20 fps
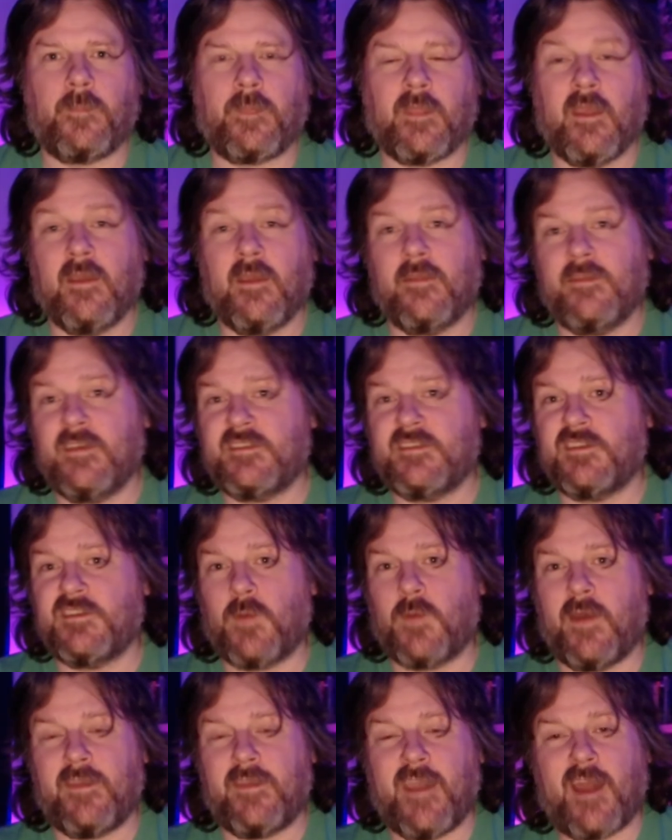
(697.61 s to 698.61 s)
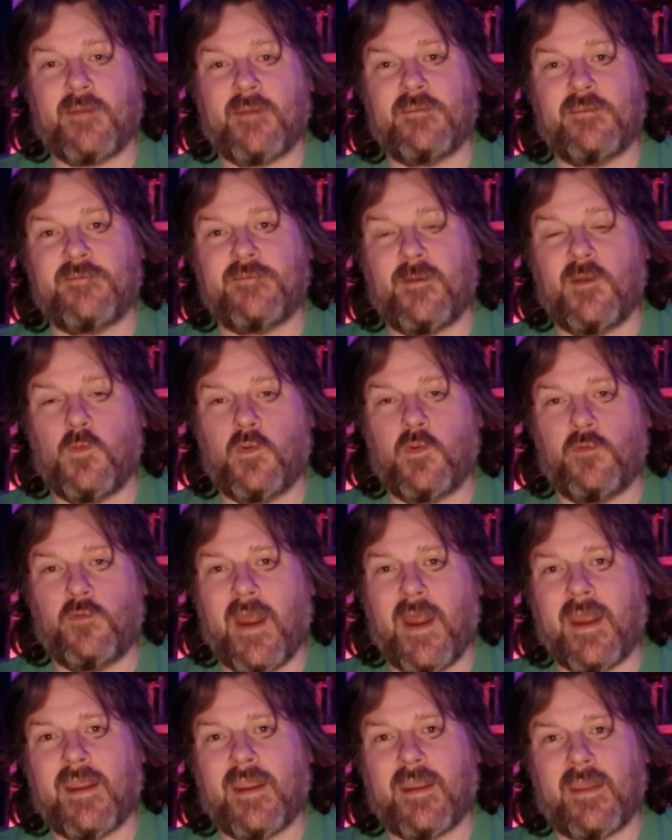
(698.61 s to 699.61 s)
This is where the Addams Family would
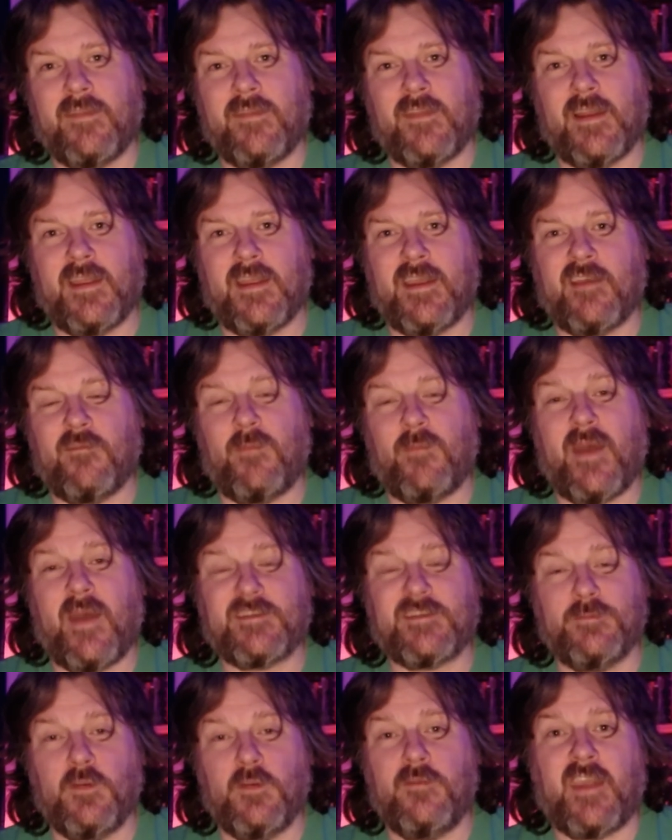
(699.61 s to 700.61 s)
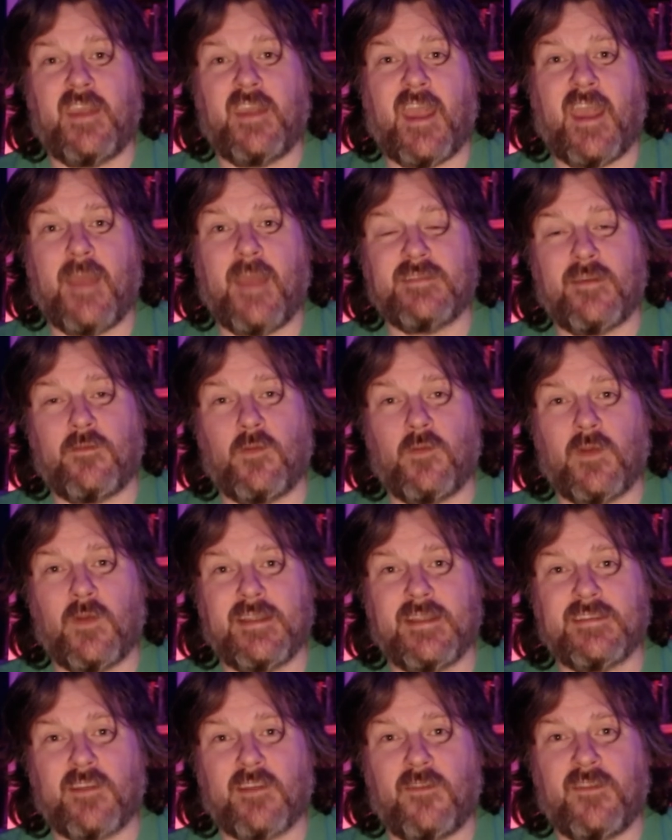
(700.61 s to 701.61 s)
rank in the league of best movie games ever
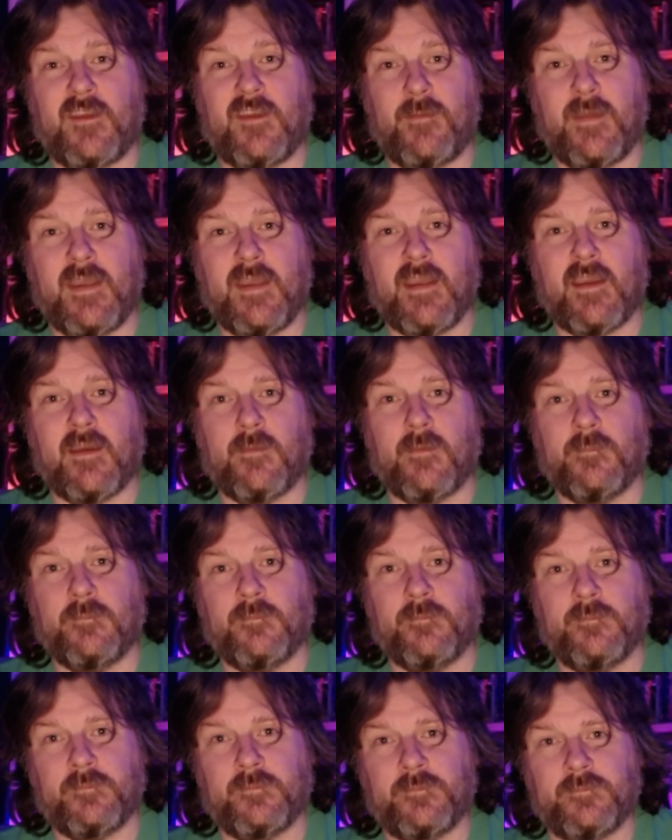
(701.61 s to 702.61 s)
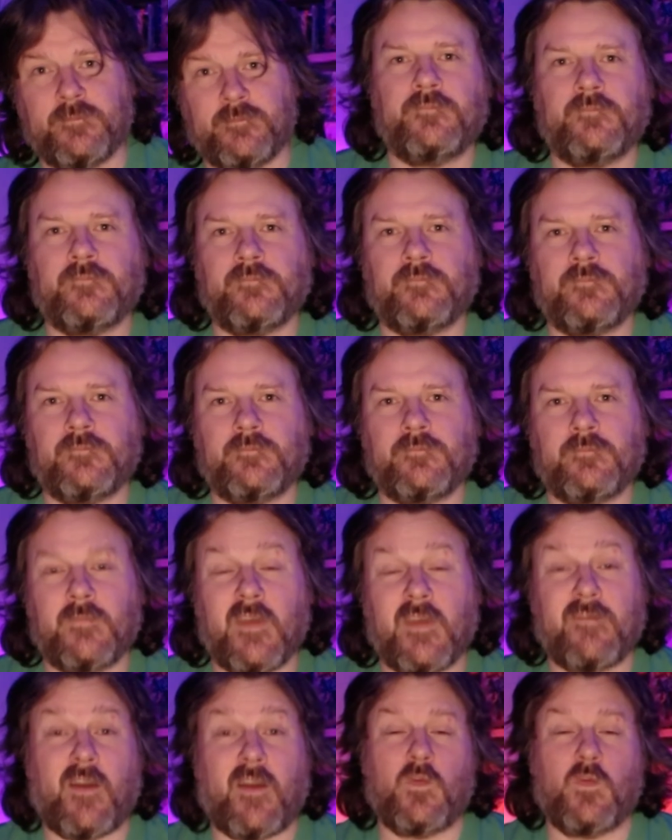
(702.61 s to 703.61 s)
released on the Amiga.
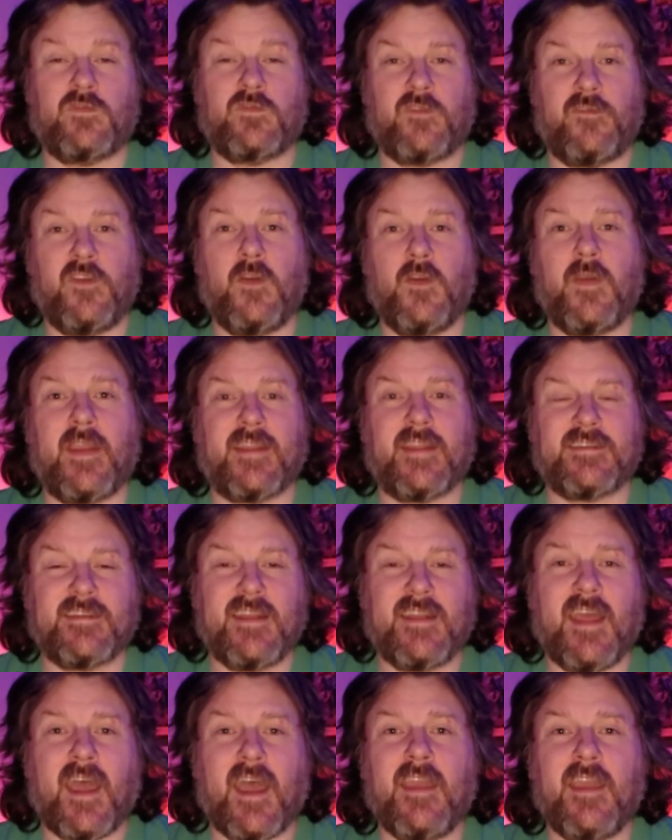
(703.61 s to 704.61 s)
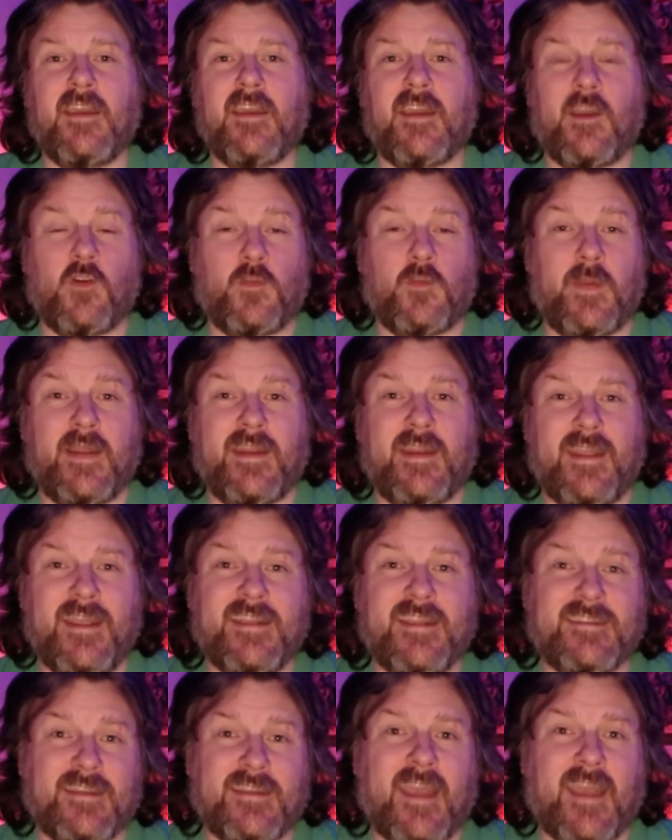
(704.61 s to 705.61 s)
If I was reviewing it today, it would be an
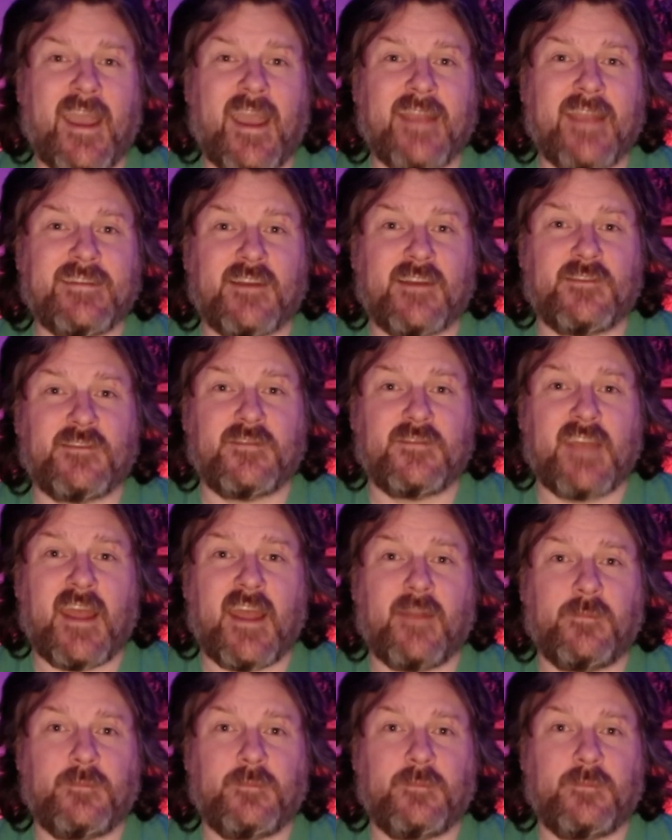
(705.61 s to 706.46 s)
easy 8 out of 10.